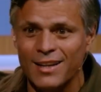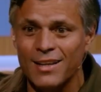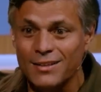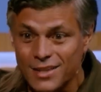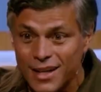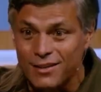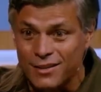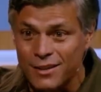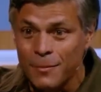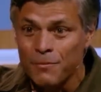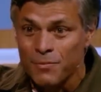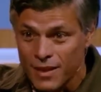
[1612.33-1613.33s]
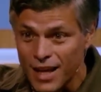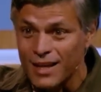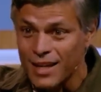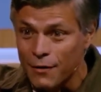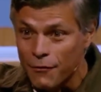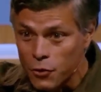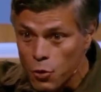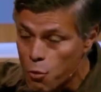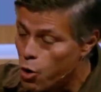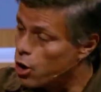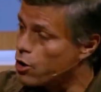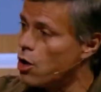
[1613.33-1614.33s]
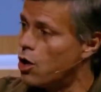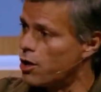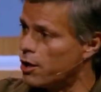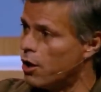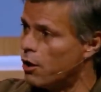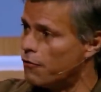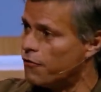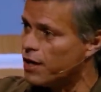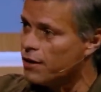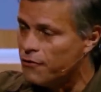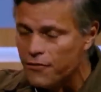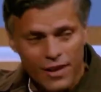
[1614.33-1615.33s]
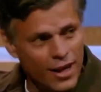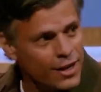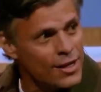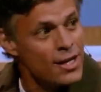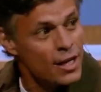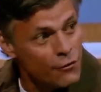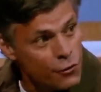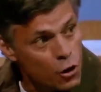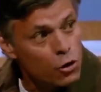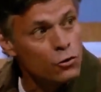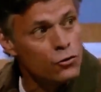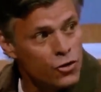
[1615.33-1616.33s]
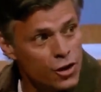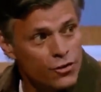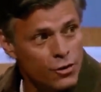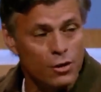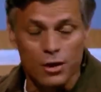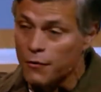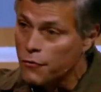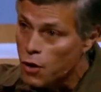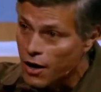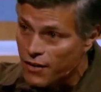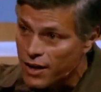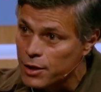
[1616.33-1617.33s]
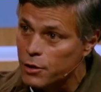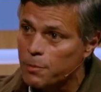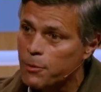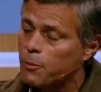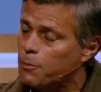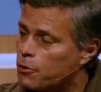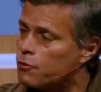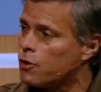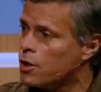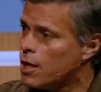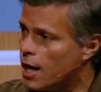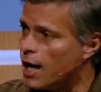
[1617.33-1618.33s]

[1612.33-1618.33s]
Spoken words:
land exists, that if you work hard enough, if you're consistent, if you have a clear purpose,